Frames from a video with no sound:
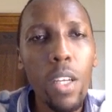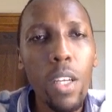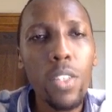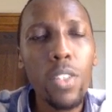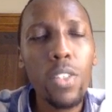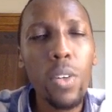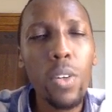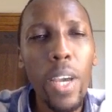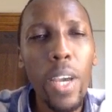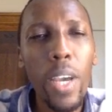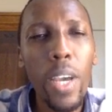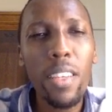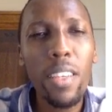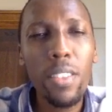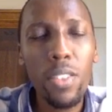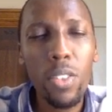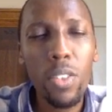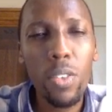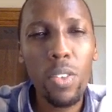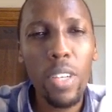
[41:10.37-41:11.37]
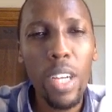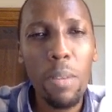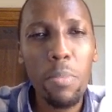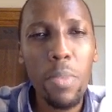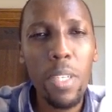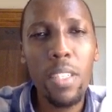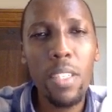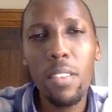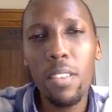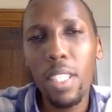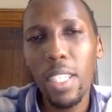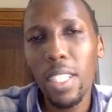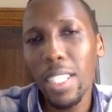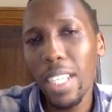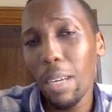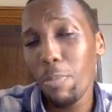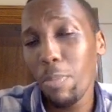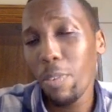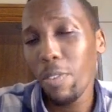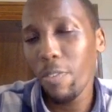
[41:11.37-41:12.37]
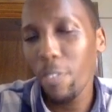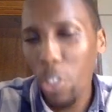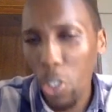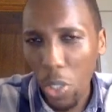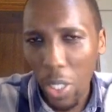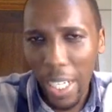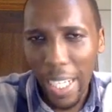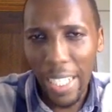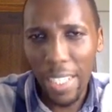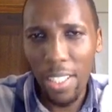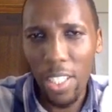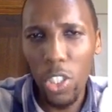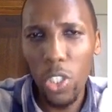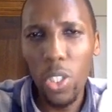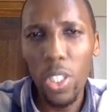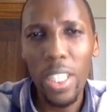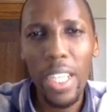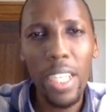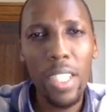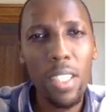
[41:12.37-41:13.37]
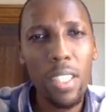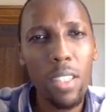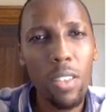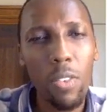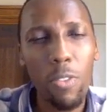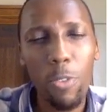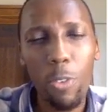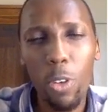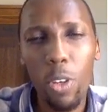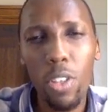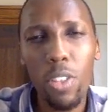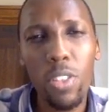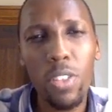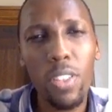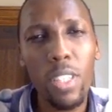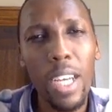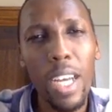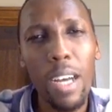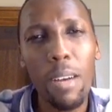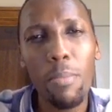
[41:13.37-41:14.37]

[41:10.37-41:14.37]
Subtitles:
So a histogram is a type of visualization that, of course,